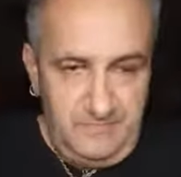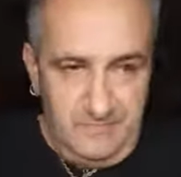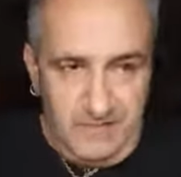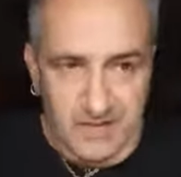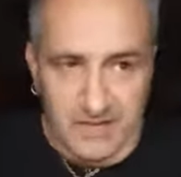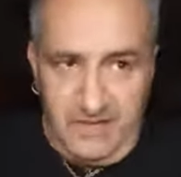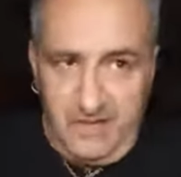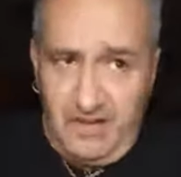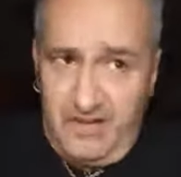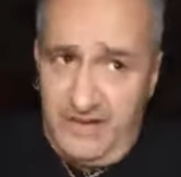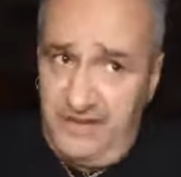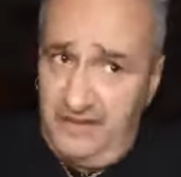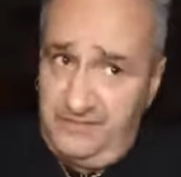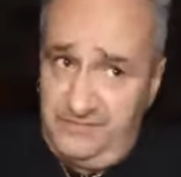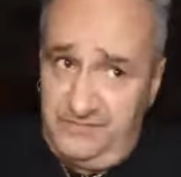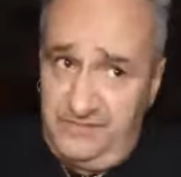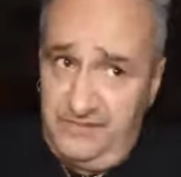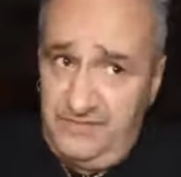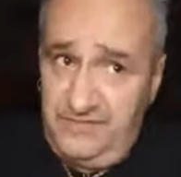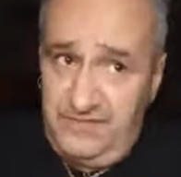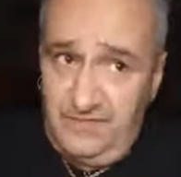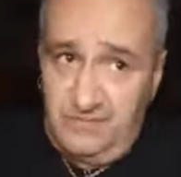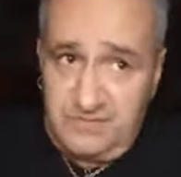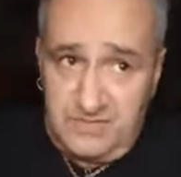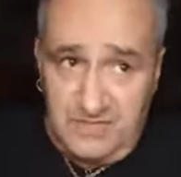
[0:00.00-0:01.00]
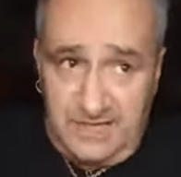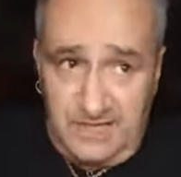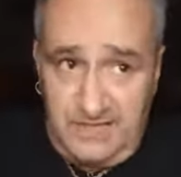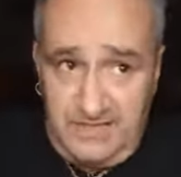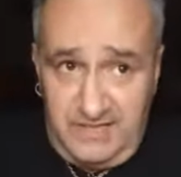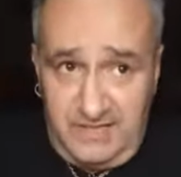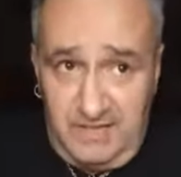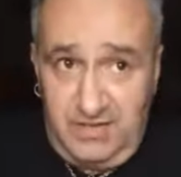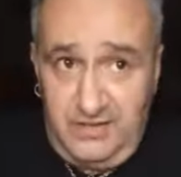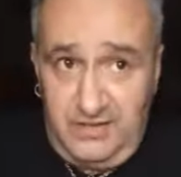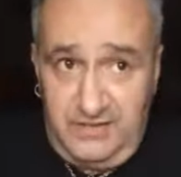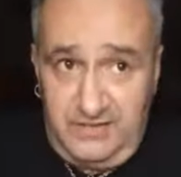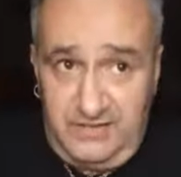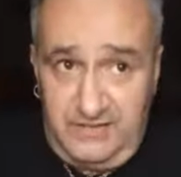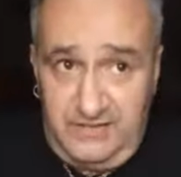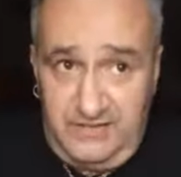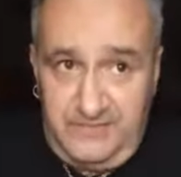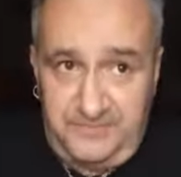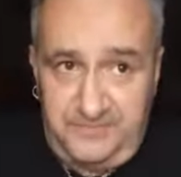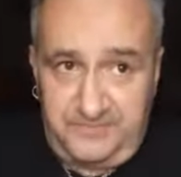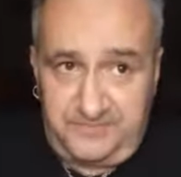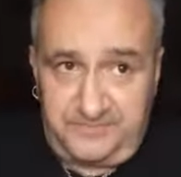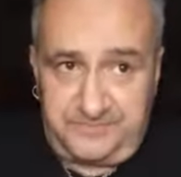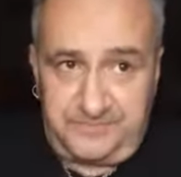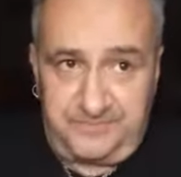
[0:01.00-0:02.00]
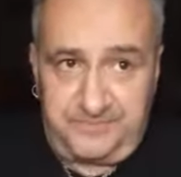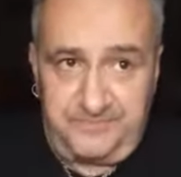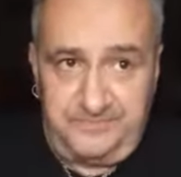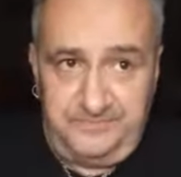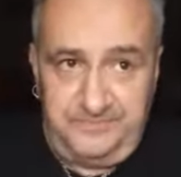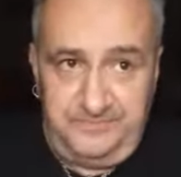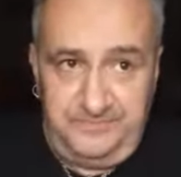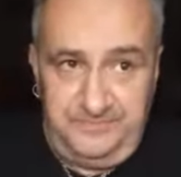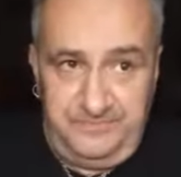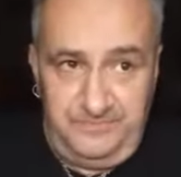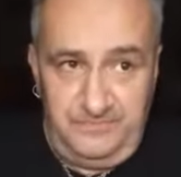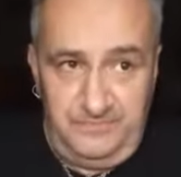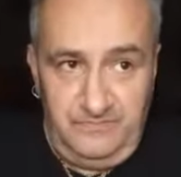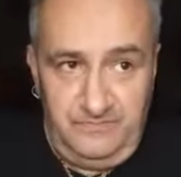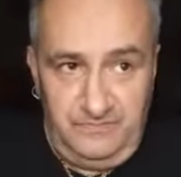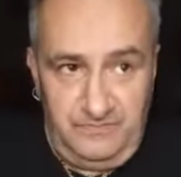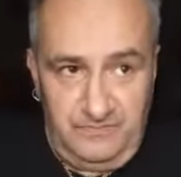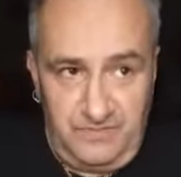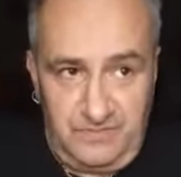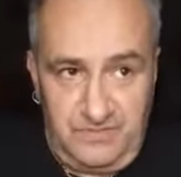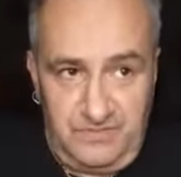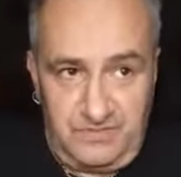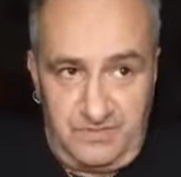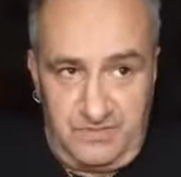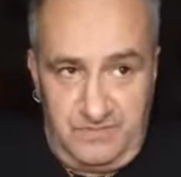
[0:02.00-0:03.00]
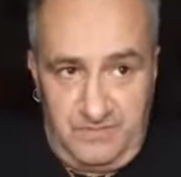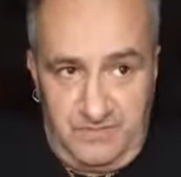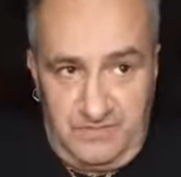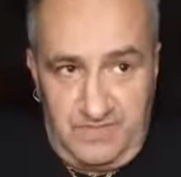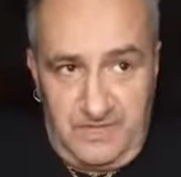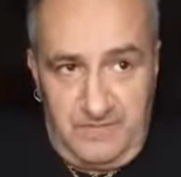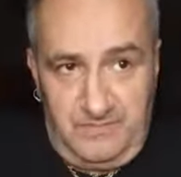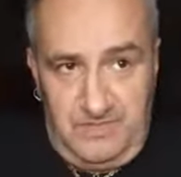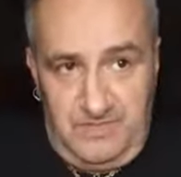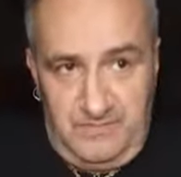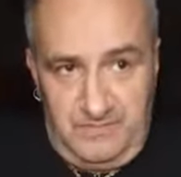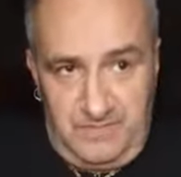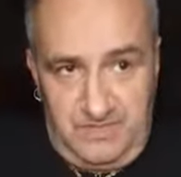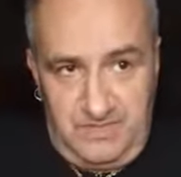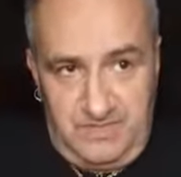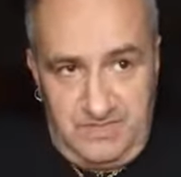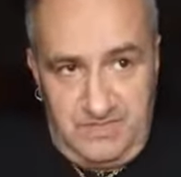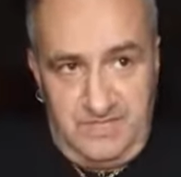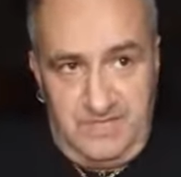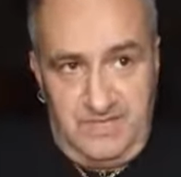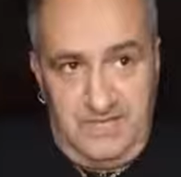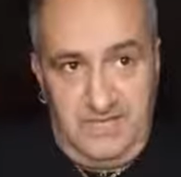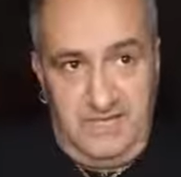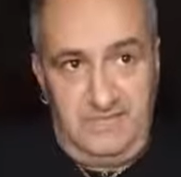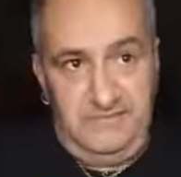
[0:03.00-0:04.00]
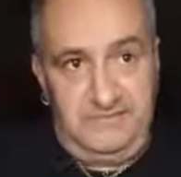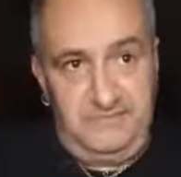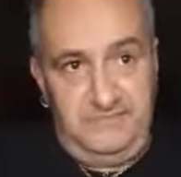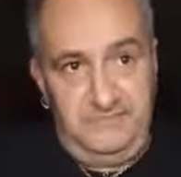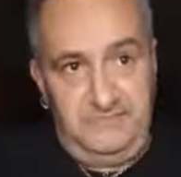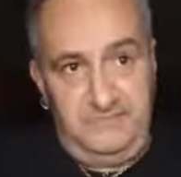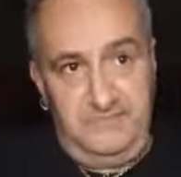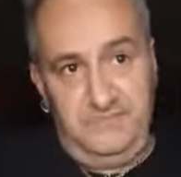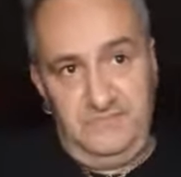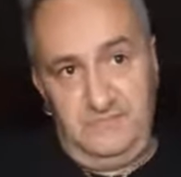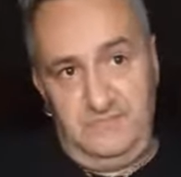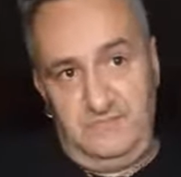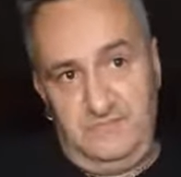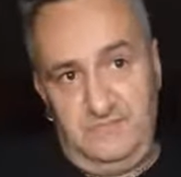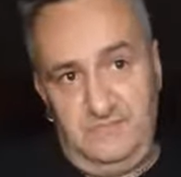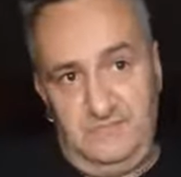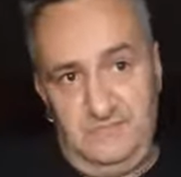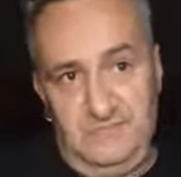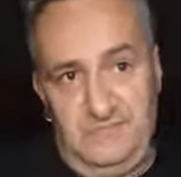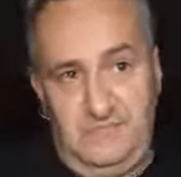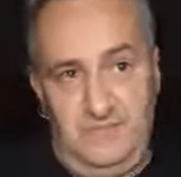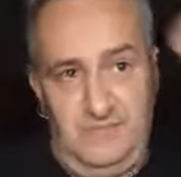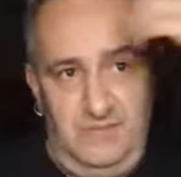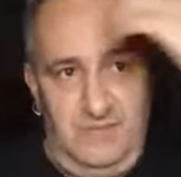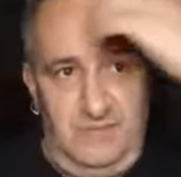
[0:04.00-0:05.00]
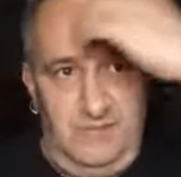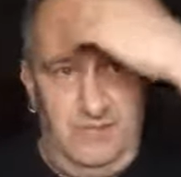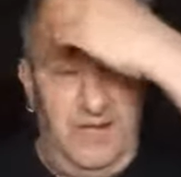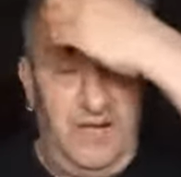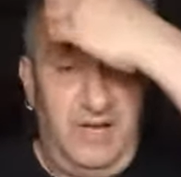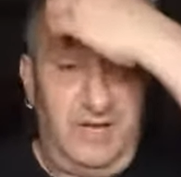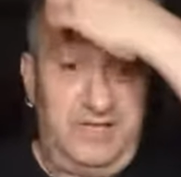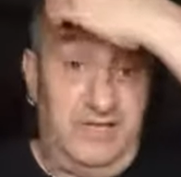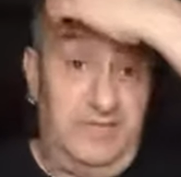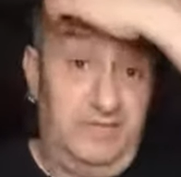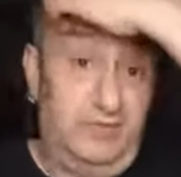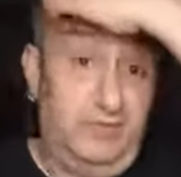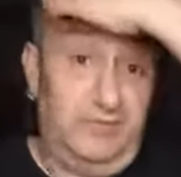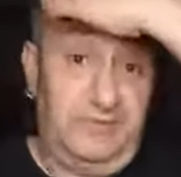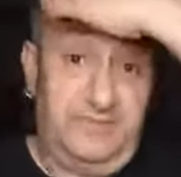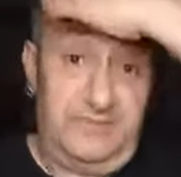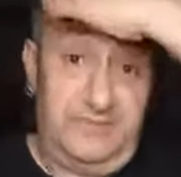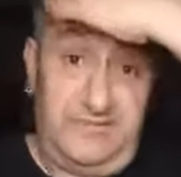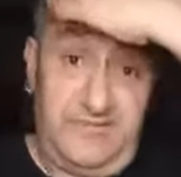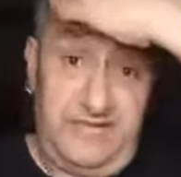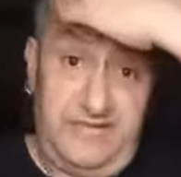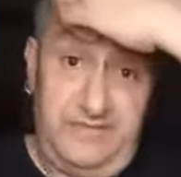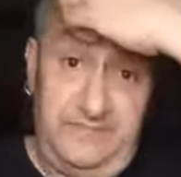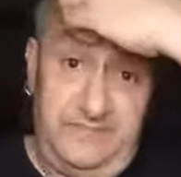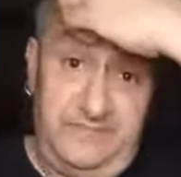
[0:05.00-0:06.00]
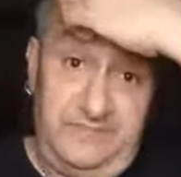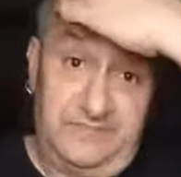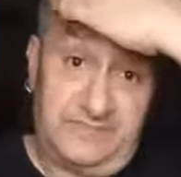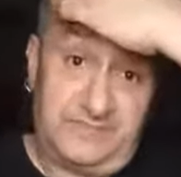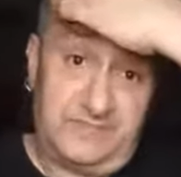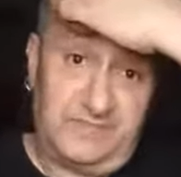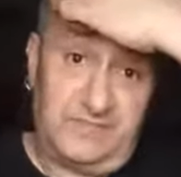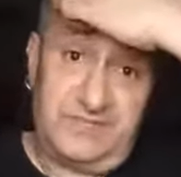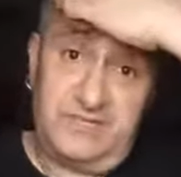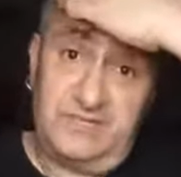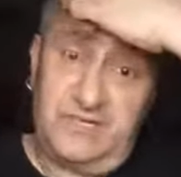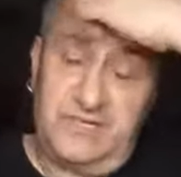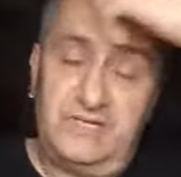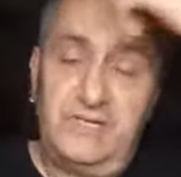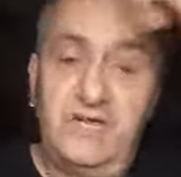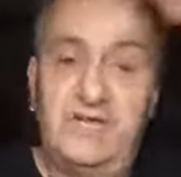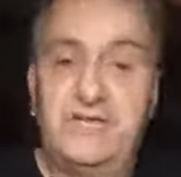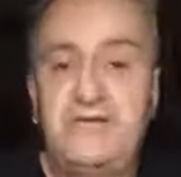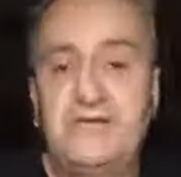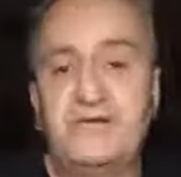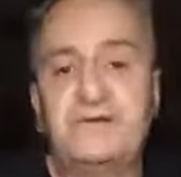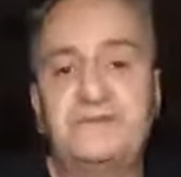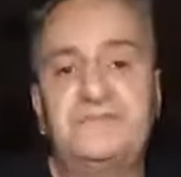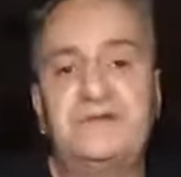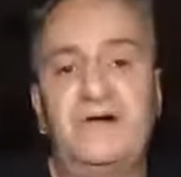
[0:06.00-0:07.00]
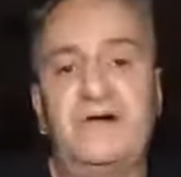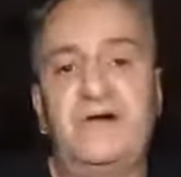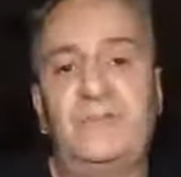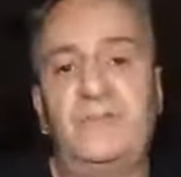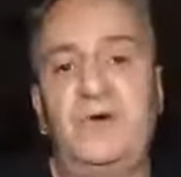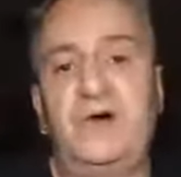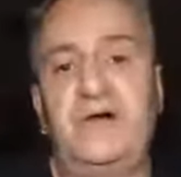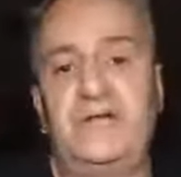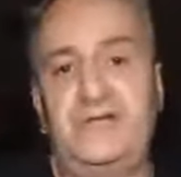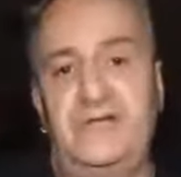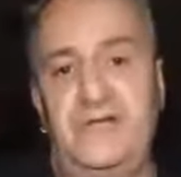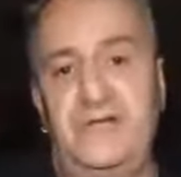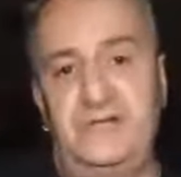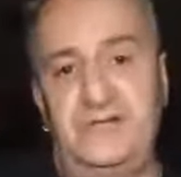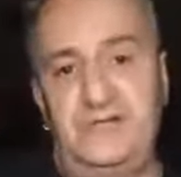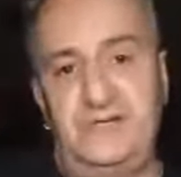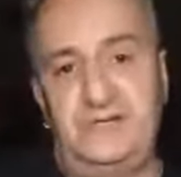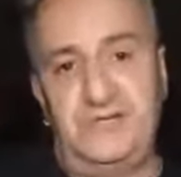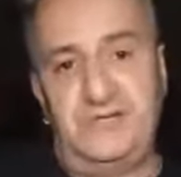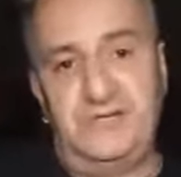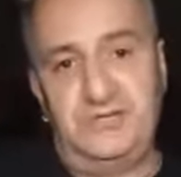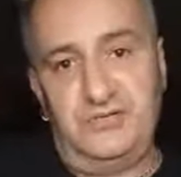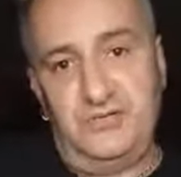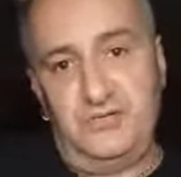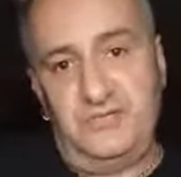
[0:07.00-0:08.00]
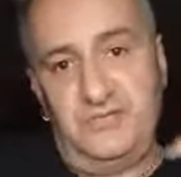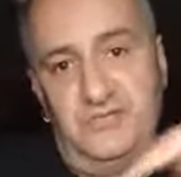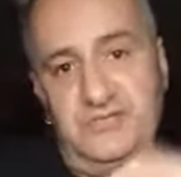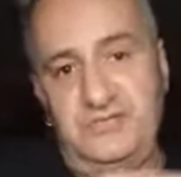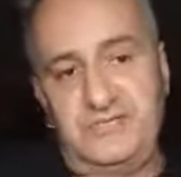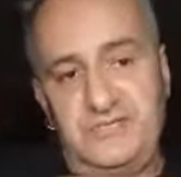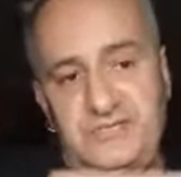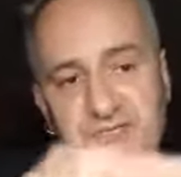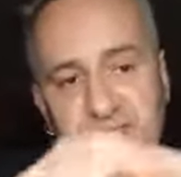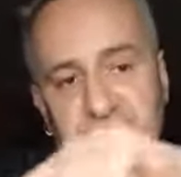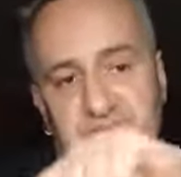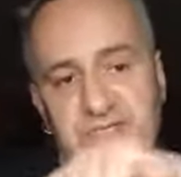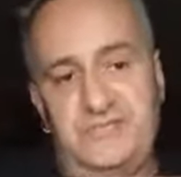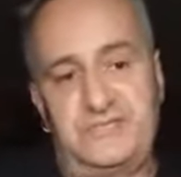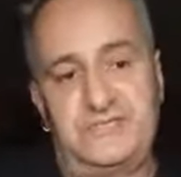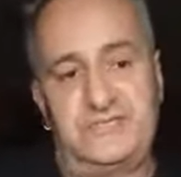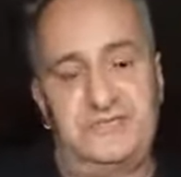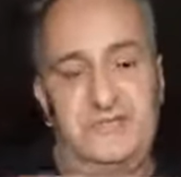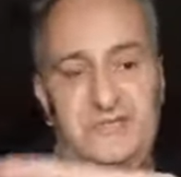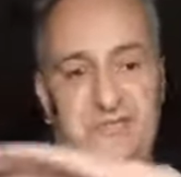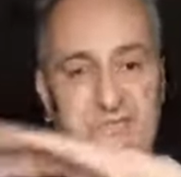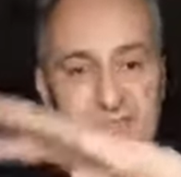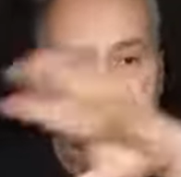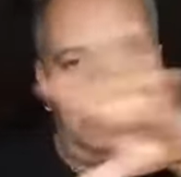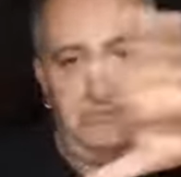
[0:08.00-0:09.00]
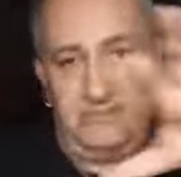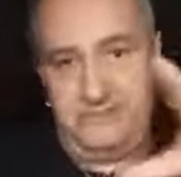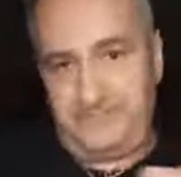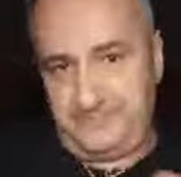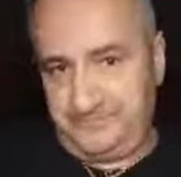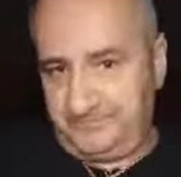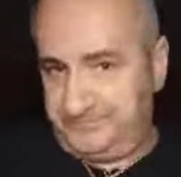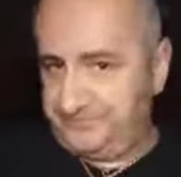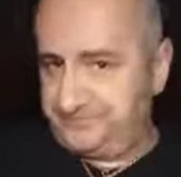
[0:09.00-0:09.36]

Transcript: And I don't think he'll take kindly to the WBC barking orders aim. Say, no, you've got to fight Whyte now and you've got to do it within this amount of time. And